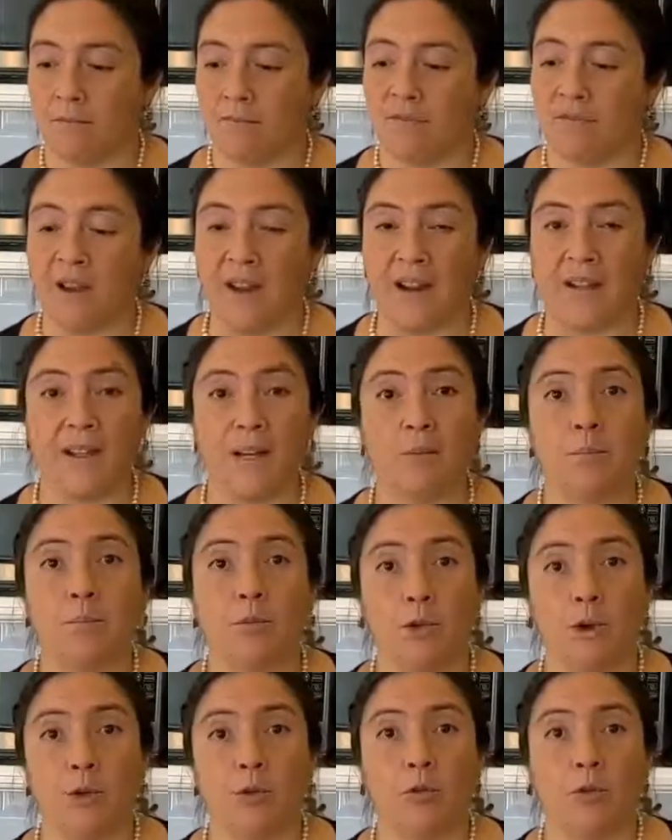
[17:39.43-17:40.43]
final
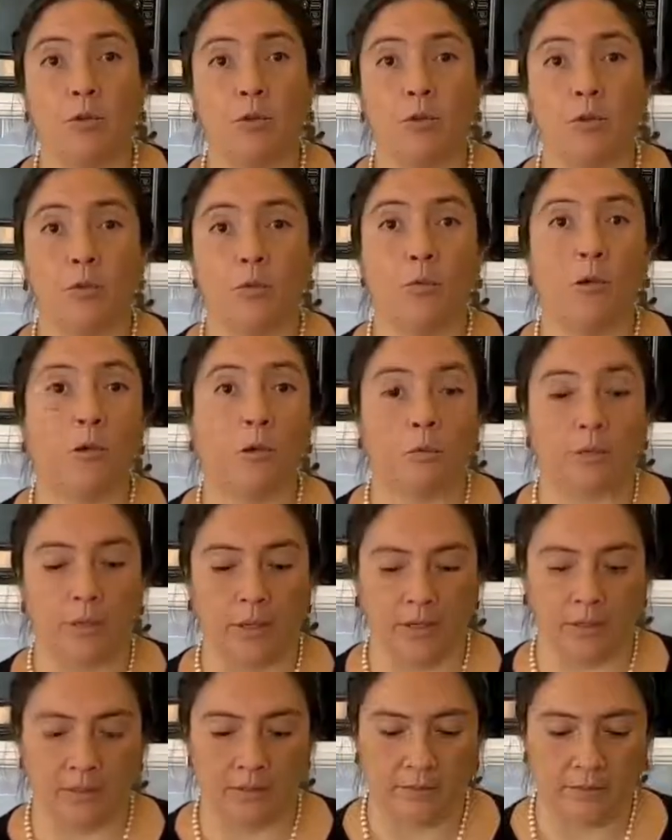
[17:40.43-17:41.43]
product to work
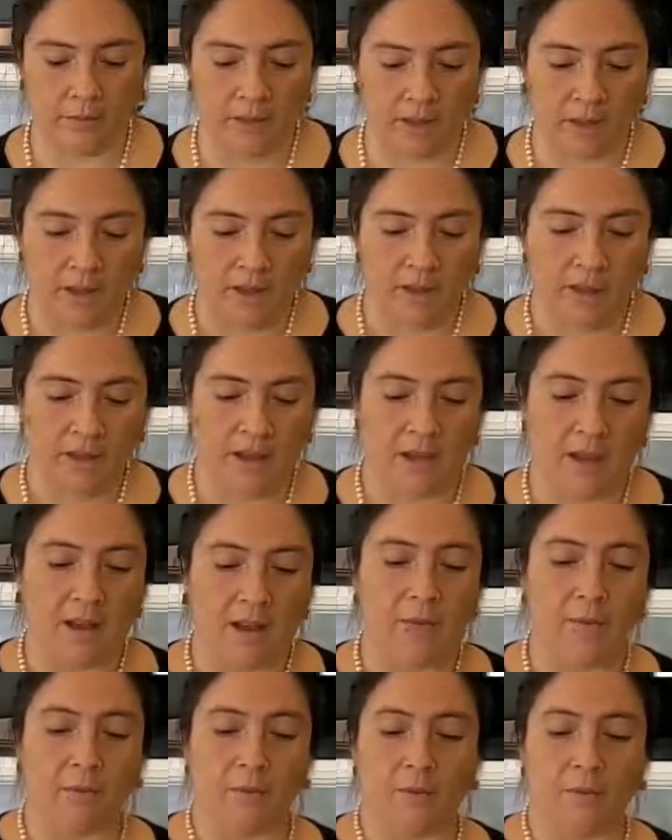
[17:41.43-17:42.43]
with.
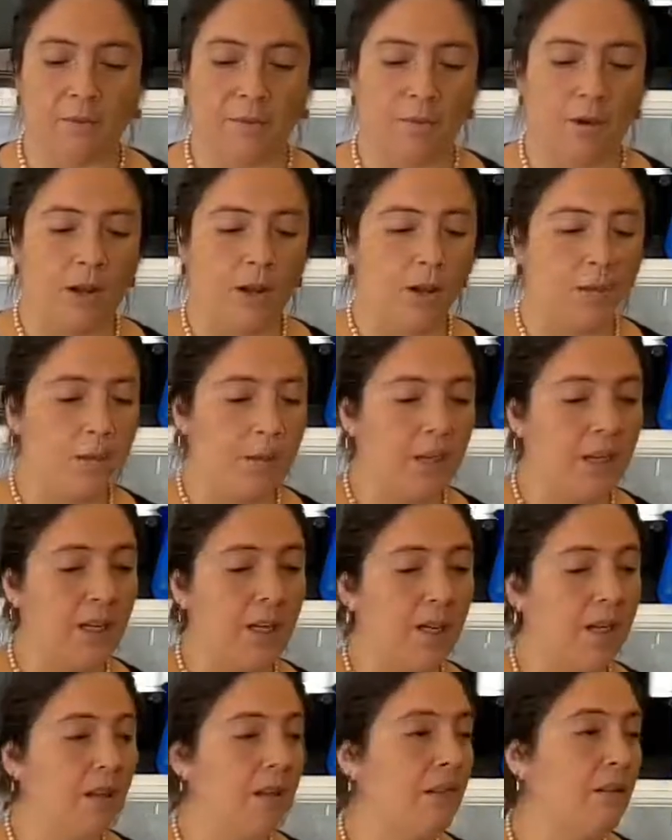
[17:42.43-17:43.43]
Right over
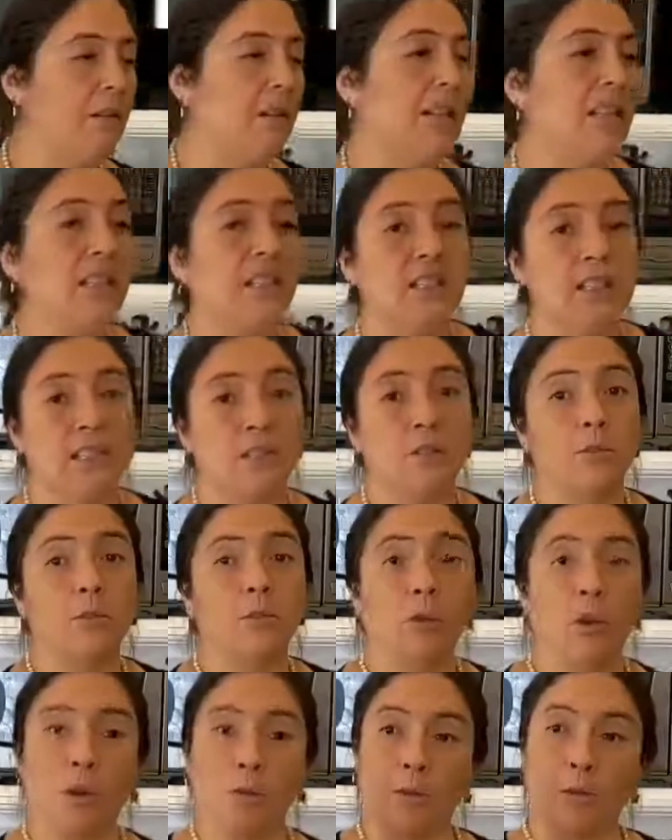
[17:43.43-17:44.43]
here, this needs to
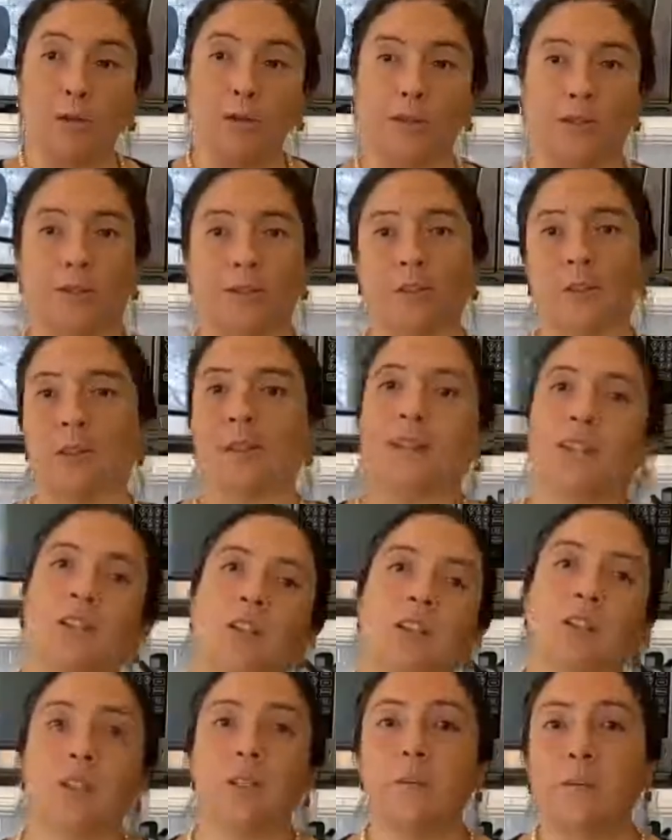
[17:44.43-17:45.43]
cover, so
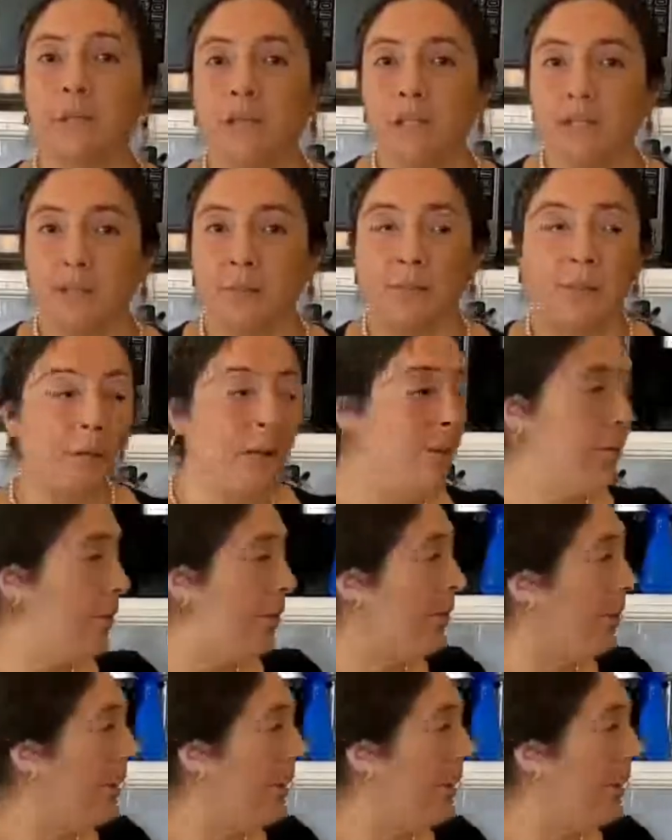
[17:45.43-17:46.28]
you'll see me disappearing from